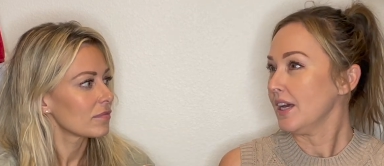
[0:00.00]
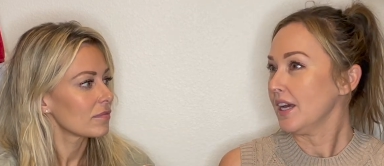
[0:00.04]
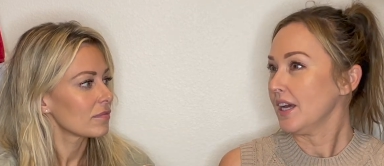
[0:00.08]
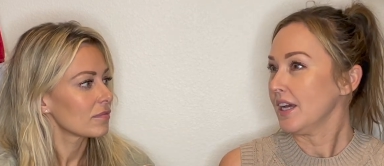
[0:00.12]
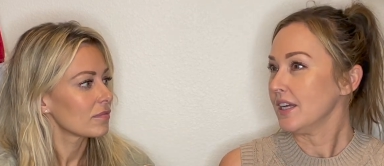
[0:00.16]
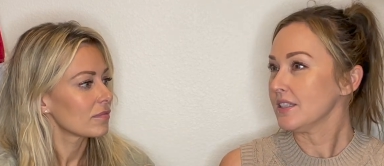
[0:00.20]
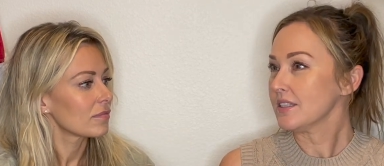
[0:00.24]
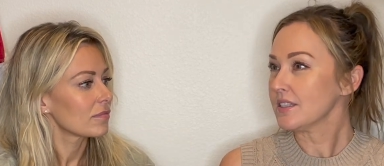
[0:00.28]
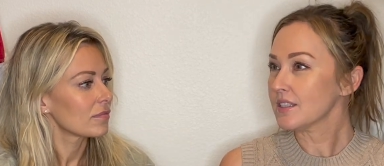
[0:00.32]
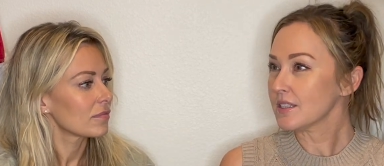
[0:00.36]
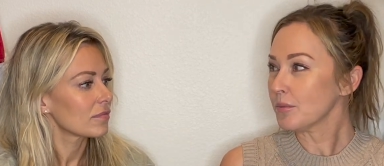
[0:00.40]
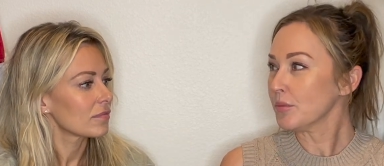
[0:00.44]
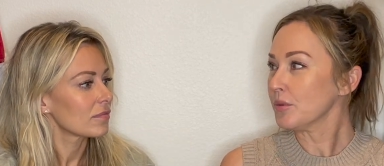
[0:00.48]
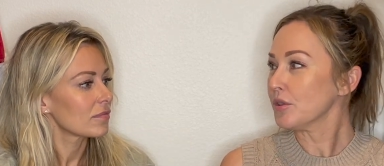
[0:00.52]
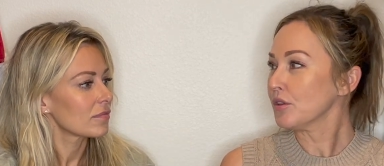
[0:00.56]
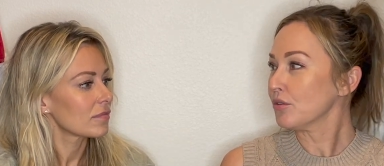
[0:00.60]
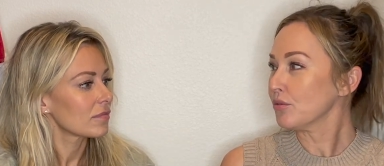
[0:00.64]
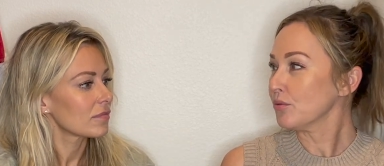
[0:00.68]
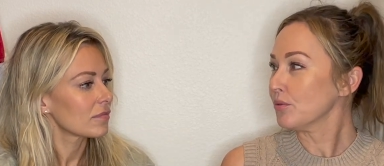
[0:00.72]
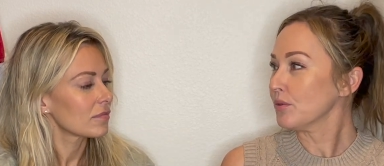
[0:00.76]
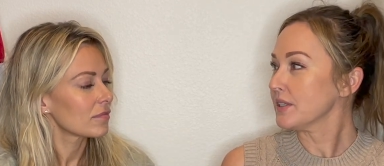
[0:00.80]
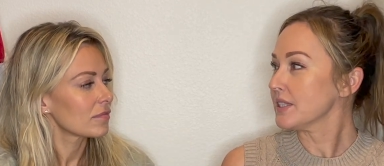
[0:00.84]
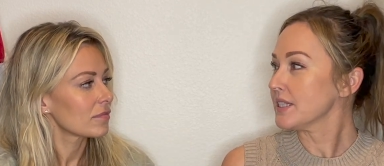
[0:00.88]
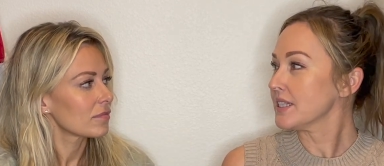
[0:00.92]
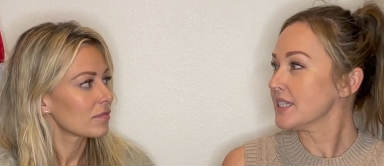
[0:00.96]
Speaker 1: and someone
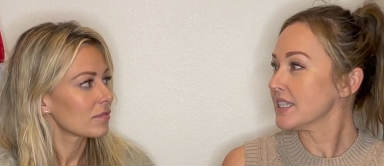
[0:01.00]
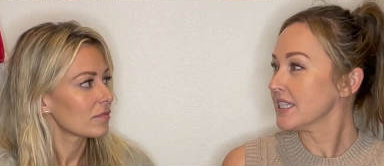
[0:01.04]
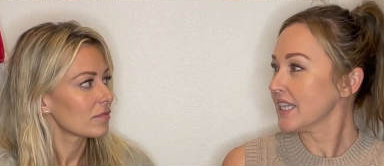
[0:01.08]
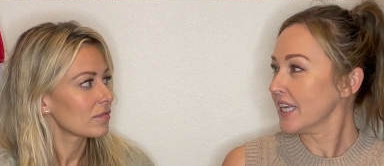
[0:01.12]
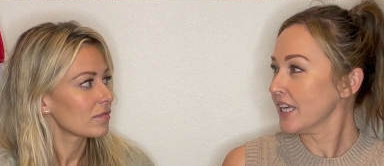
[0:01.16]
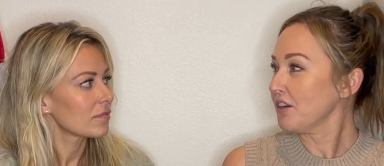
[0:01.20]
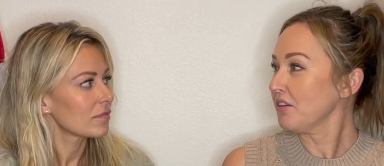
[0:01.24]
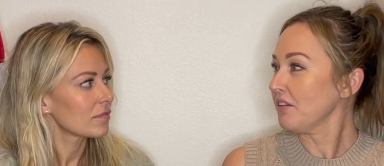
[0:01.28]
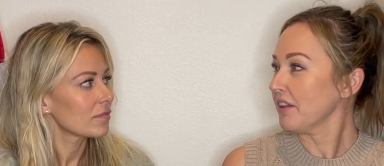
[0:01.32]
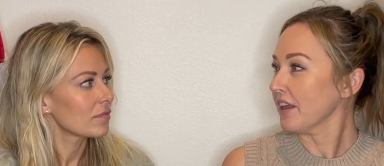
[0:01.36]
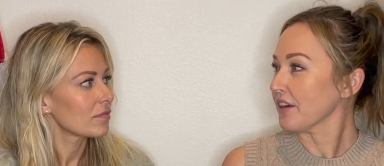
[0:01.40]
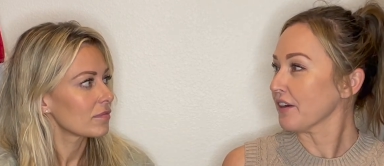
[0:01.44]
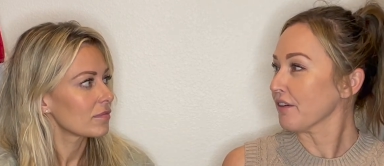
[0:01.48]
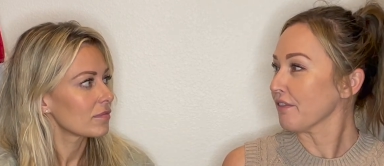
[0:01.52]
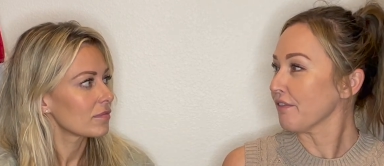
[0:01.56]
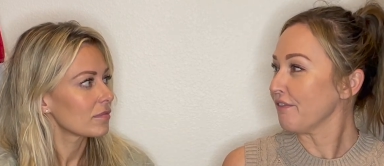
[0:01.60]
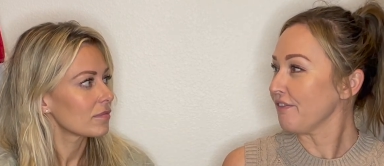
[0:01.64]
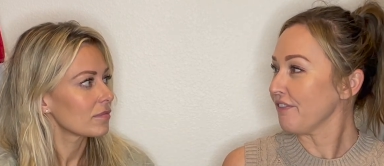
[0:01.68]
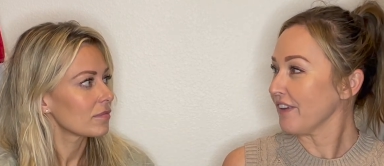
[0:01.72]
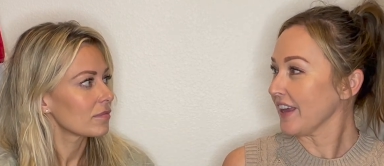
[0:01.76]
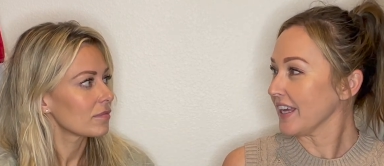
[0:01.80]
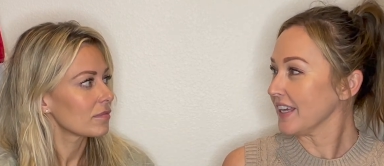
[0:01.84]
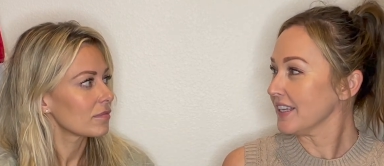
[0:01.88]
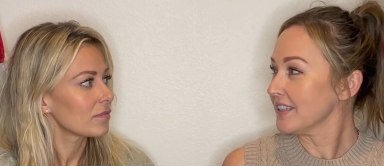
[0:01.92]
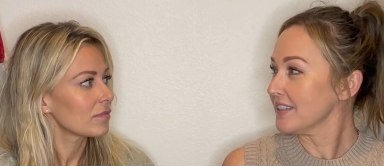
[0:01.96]
threw a skittle at your
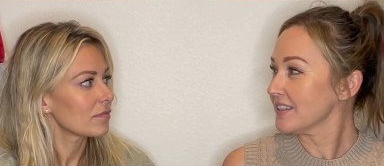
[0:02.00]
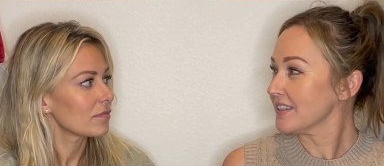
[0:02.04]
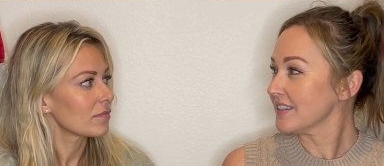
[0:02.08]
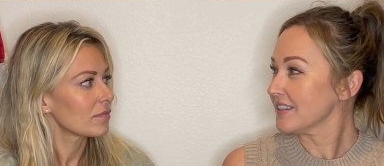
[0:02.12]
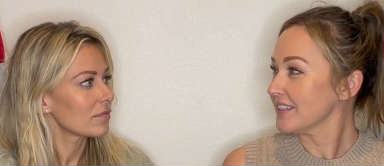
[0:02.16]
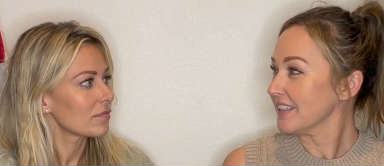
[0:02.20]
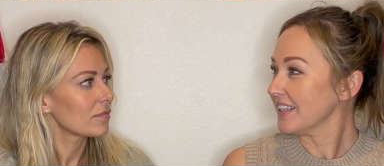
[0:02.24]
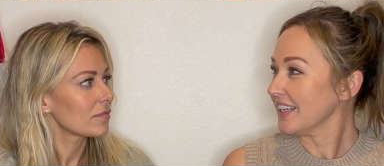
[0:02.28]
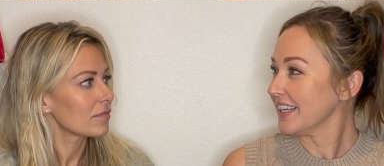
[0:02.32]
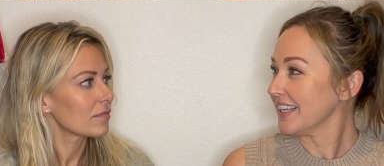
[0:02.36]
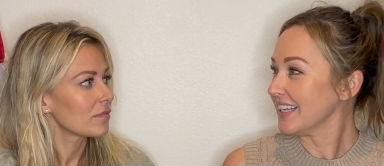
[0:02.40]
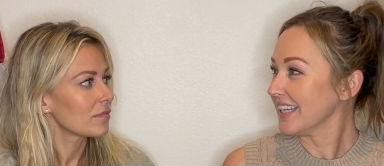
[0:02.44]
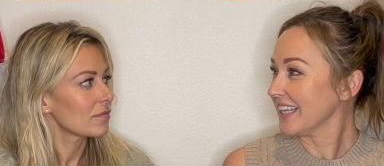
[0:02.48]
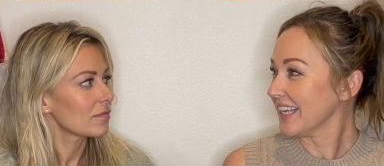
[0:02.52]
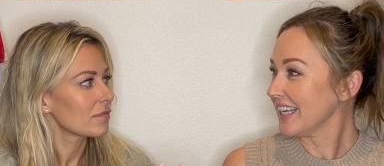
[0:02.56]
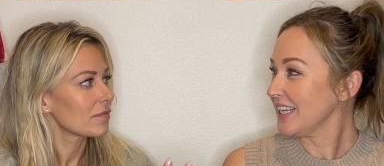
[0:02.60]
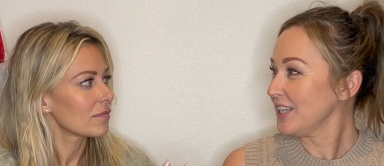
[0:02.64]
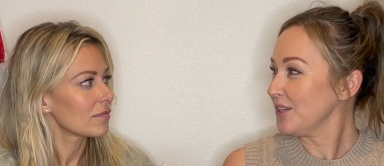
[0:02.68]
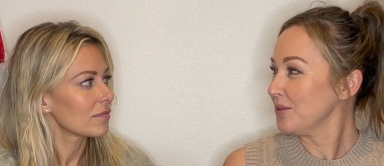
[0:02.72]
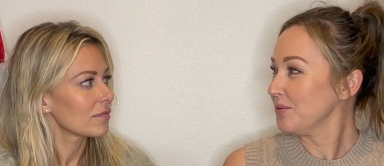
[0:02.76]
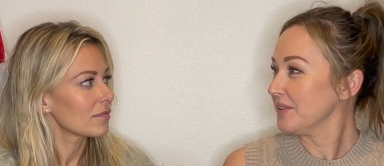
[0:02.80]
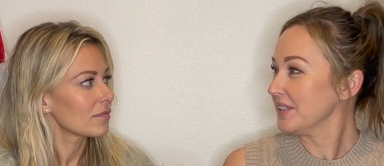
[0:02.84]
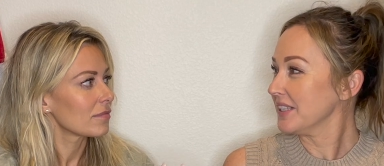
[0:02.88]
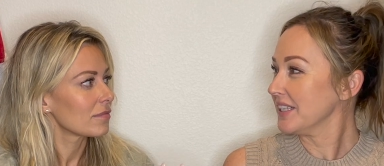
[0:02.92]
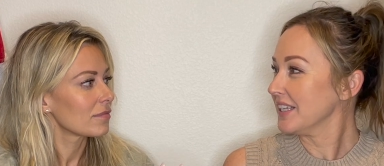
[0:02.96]
face and they hit
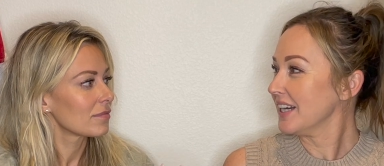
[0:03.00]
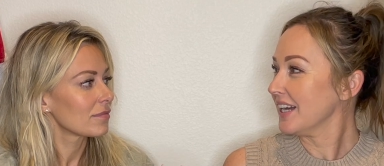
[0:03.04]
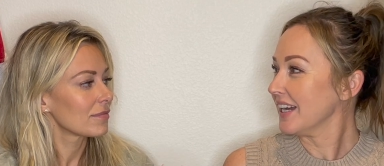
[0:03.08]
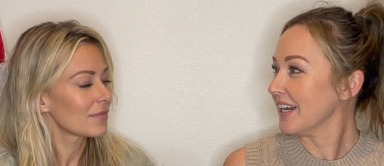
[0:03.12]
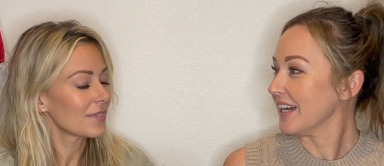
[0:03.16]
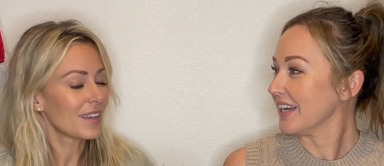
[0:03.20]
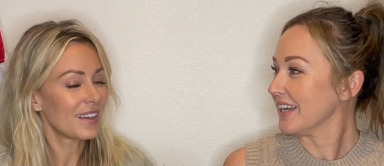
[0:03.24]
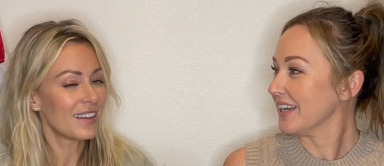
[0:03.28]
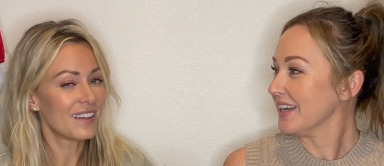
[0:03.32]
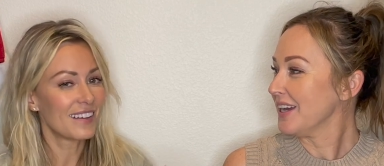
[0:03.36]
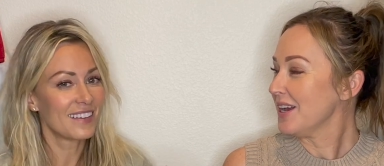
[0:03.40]
you in the eye,